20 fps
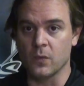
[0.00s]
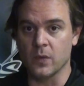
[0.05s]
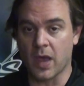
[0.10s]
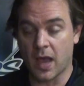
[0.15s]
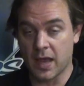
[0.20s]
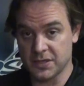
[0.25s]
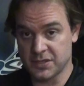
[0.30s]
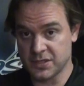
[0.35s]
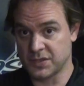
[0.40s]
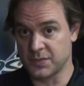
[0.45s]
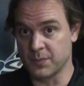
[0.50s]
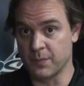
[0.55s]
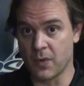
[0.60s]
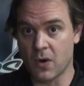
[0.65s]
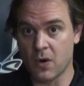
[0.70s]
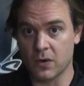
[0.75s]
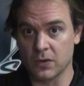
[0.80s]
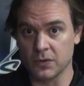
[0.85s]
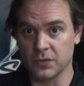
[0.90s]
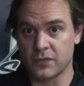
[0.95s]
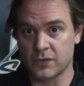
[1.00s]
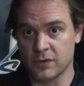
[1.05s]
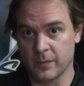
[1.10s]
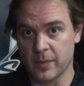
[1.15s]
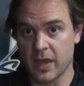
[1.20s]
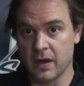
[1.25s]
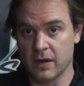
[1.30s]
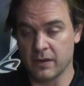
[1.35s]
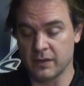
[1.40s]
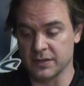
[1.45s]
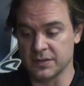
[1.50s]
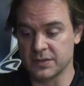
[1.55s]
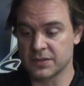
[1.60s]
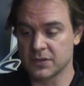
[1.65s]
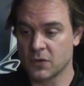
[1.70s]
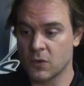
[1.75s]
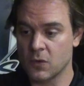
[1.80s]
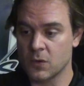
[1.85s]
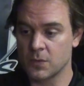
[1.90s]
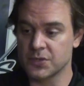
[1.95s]
I just borrowed from ARHIAN's
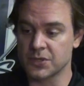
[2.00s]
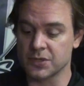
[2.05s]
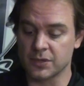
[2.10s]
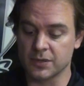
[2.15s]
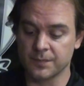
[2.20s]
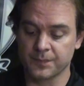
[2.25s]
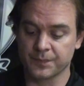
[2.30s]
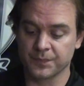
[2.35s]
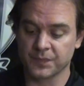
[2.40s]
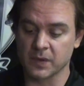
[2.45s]
sculpture,